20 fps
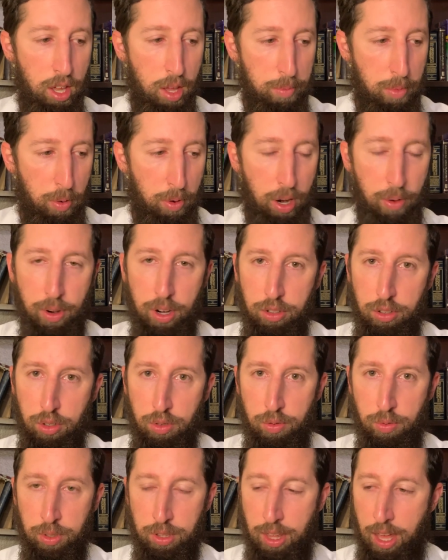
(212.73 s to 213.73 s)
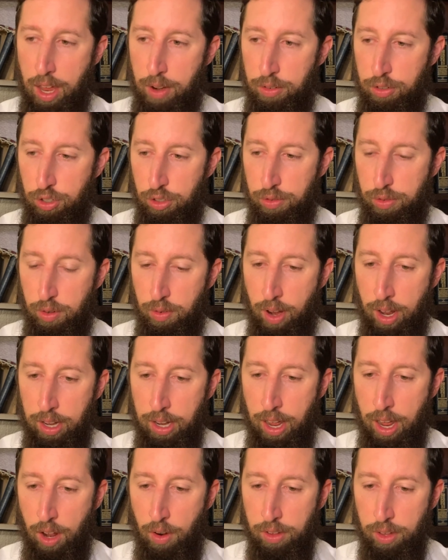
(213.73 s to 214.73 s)
But what I want to do with that just for right
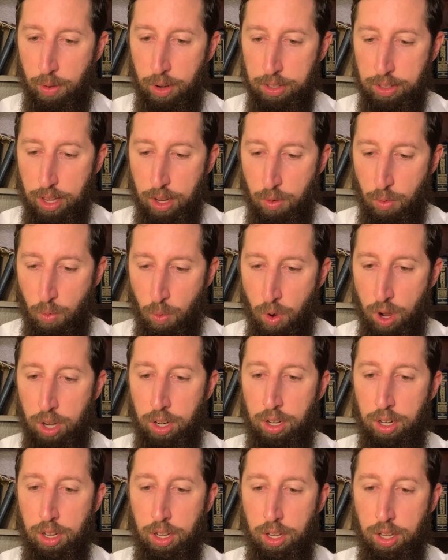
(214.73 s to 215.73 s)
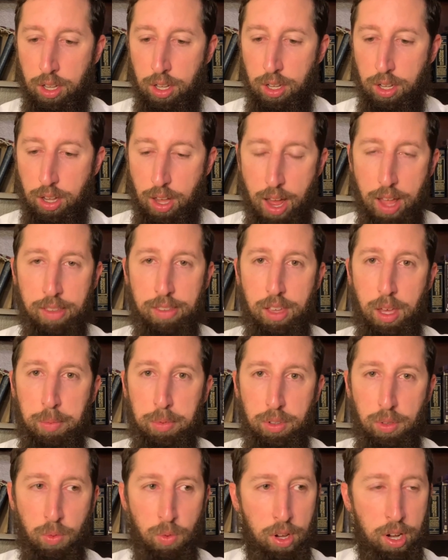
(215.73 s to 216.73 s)
now is I want to take one
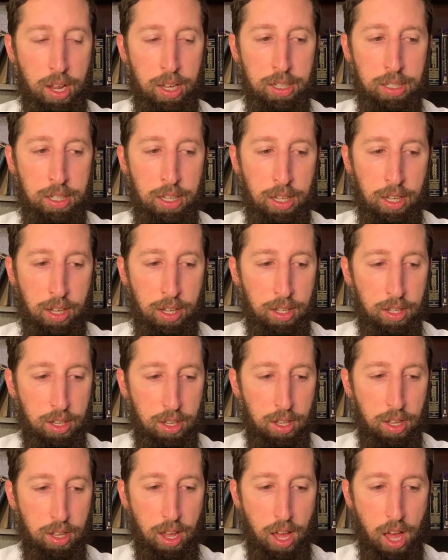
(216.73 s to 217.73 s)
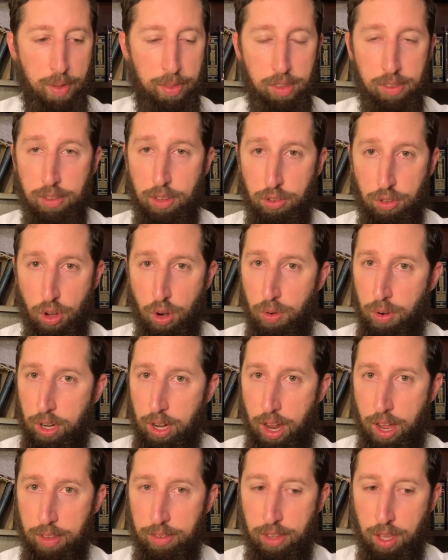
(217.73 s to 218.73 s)
concept, one idea. This is a Torah
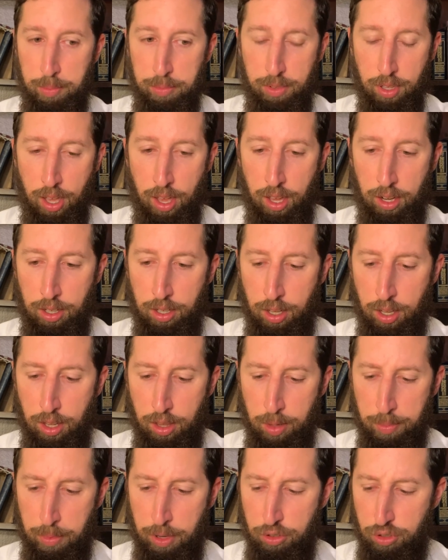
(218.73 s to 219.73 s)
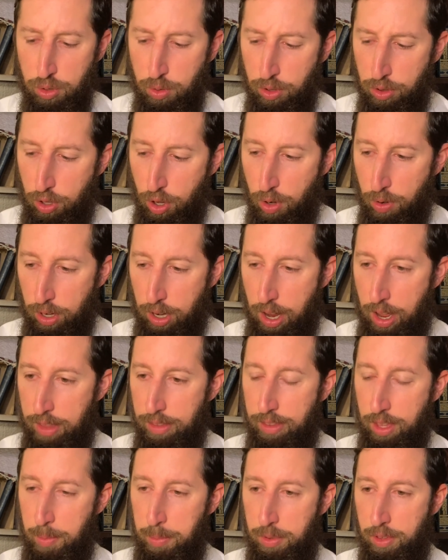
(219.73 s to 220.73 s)
concept, and the issue with Torah
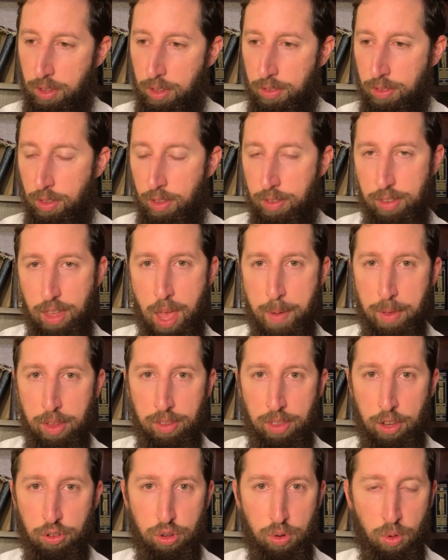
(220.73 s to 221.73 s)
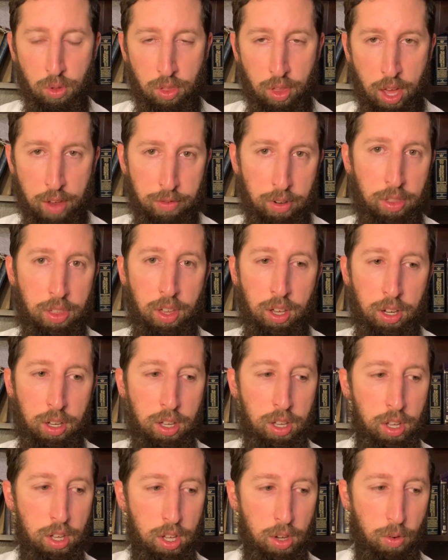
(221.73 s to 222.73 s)
concepts is the same as the issue with everything,
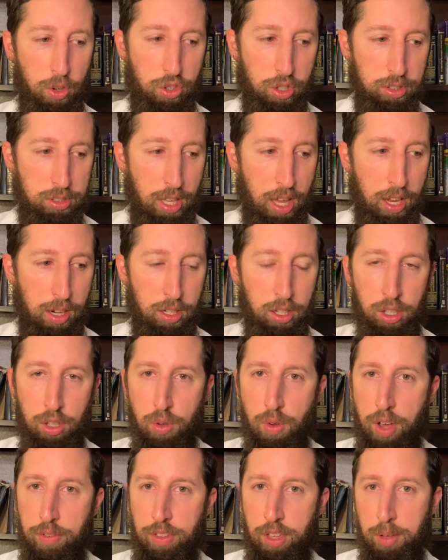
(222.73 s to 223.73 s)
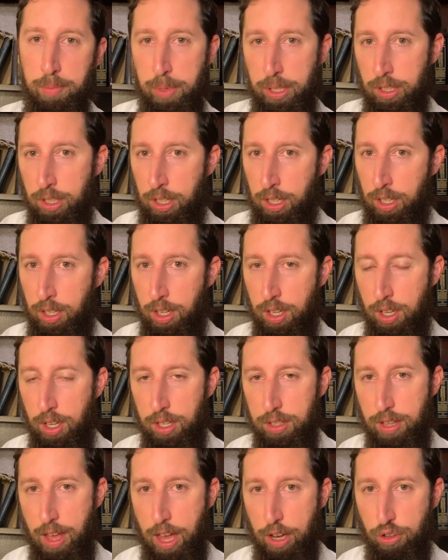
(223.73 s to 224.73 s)
which is that you have the ability
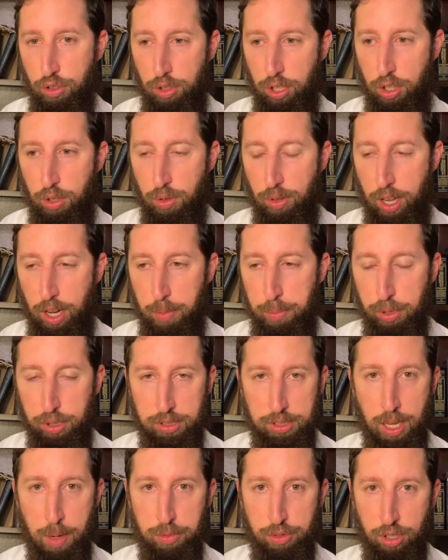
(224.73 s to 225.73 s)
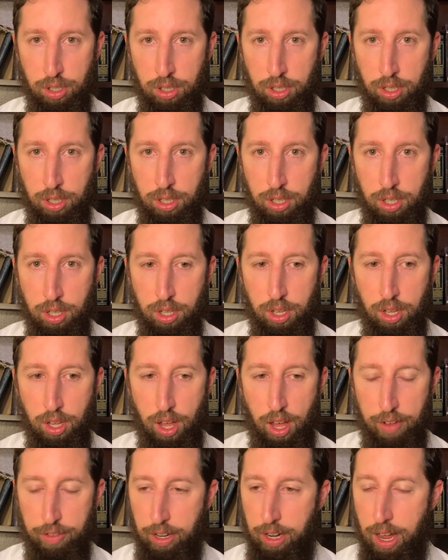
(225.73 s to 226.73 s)
to actually create a perception
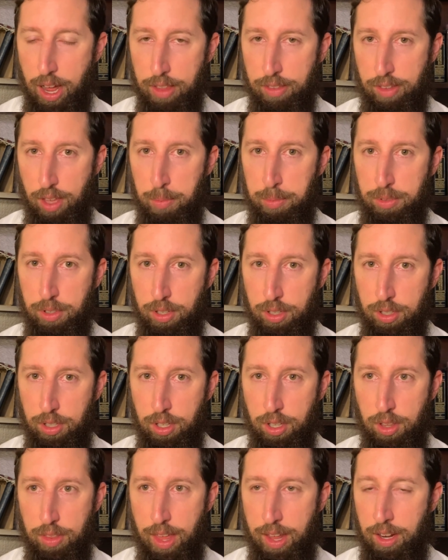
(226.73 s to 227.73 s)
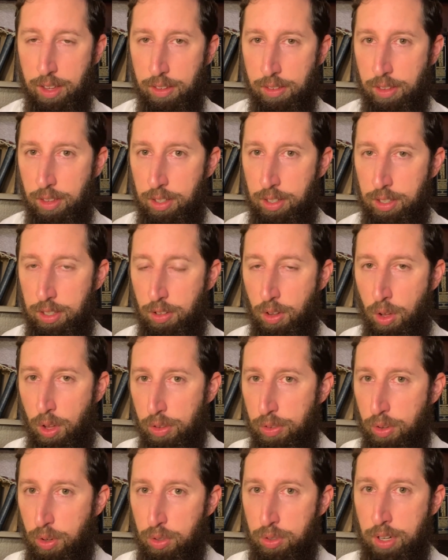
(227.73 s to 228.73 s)
of a concept that is
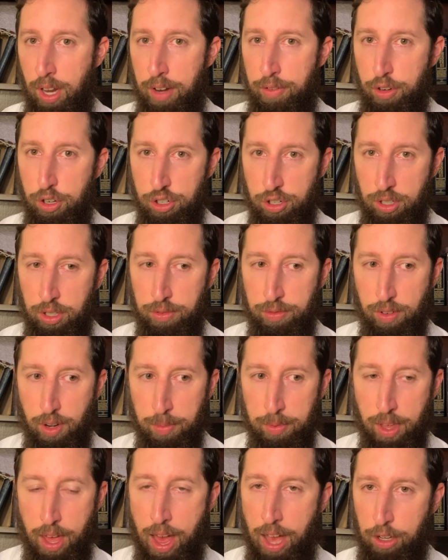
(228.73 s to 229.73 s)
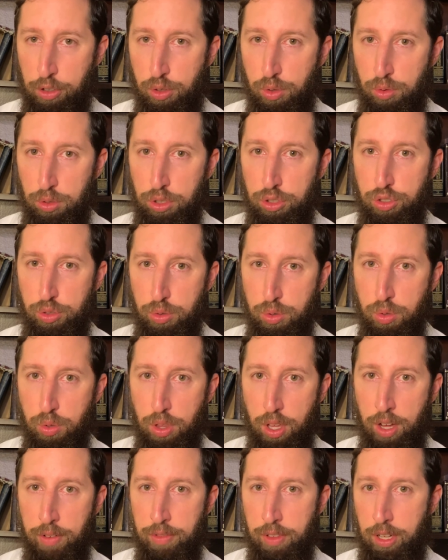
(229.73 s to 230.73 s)
also divergent from the actual truth
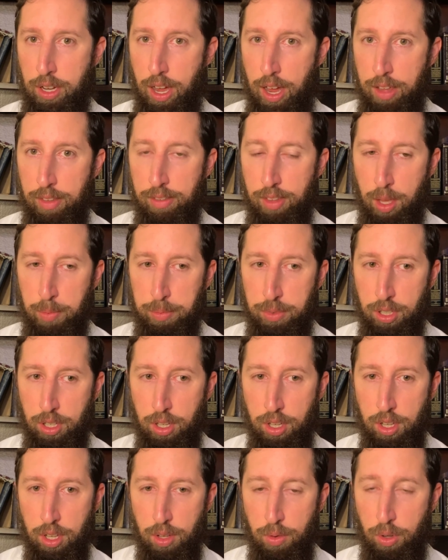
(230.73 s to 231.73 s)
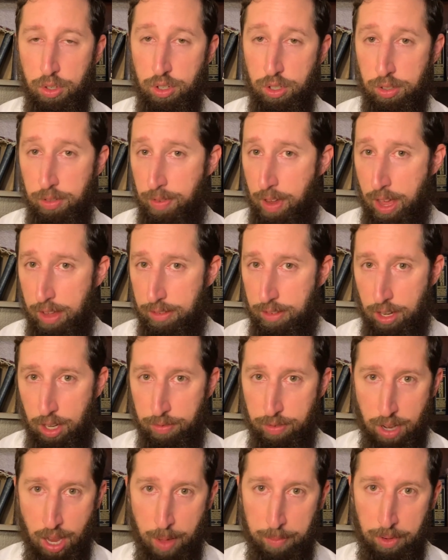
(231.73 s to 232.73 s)
of the concept, which is a fascinating
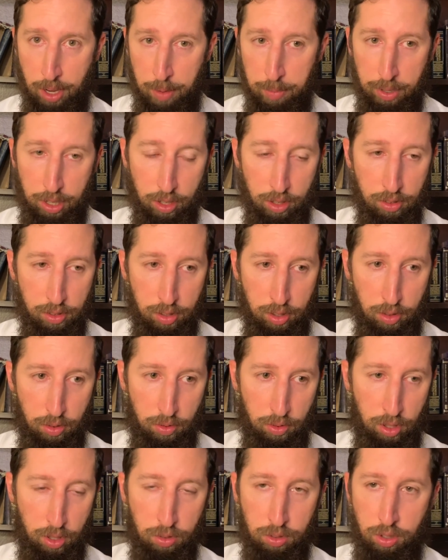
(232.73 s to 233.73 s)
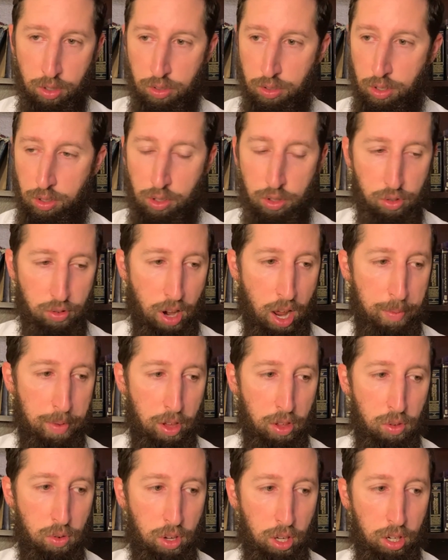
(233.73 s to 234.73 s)
phenomenon, because it's, you know, just to describe how
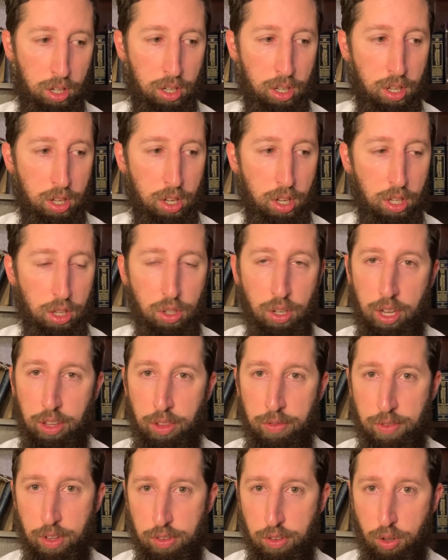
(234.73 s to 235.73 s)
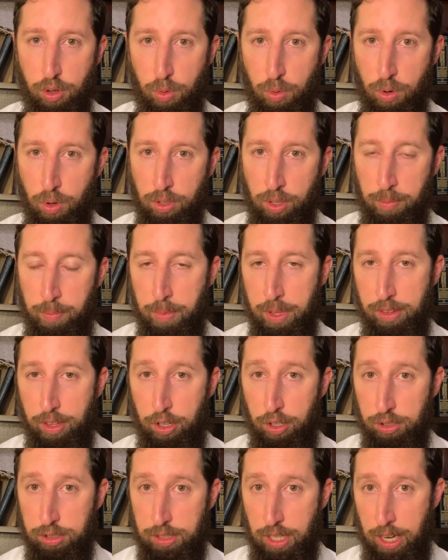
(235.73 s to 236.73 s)
you can look at the physical world and
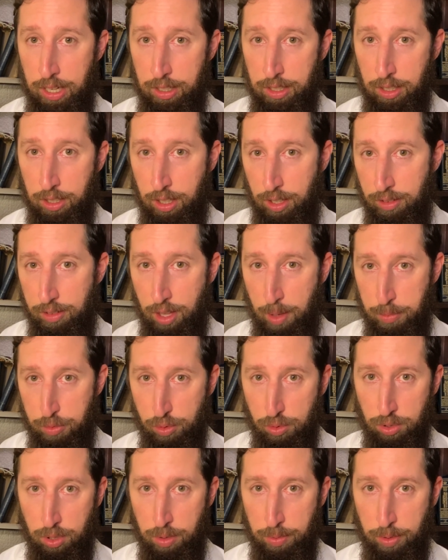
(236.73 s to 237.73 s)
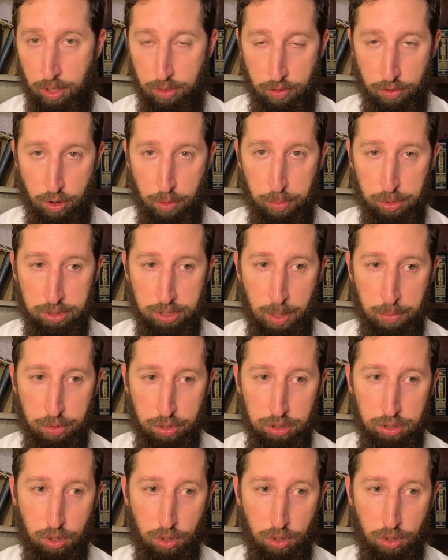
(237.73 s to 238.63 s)
misunderstand it conceptually because of your perceptions.